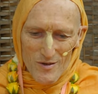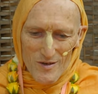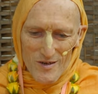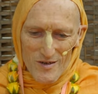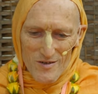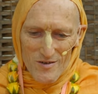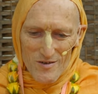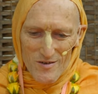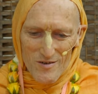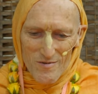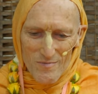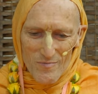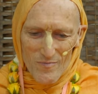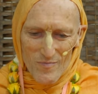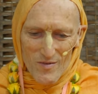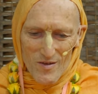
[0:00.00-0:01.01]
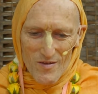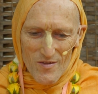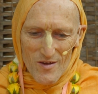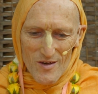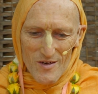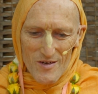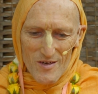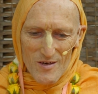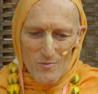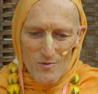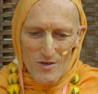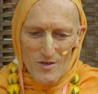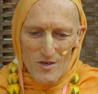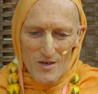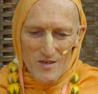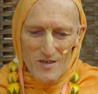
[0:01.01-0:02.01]
He has the idea,
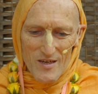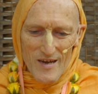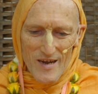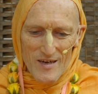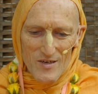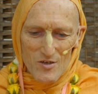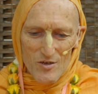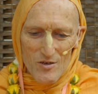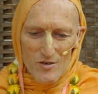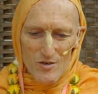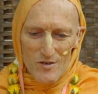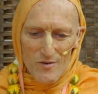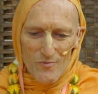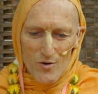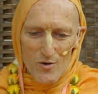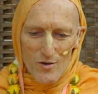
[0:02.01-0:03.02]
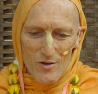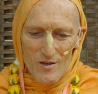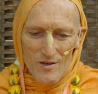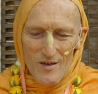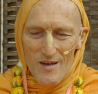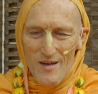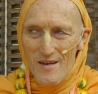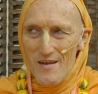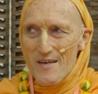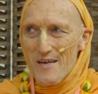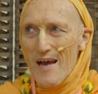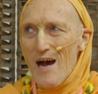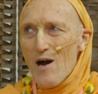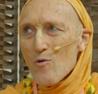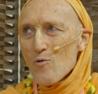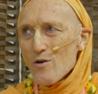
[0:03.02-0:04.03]
which is the essence of all
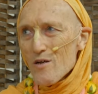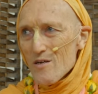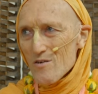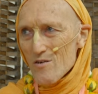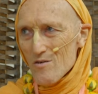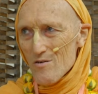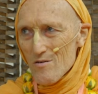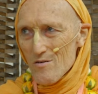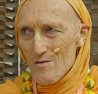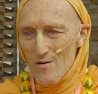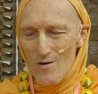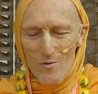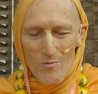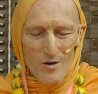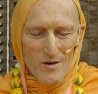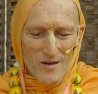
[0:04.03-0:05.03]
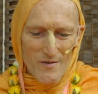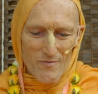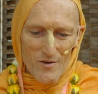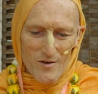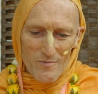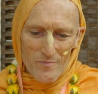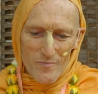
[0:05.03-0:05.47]
cowness or whatever.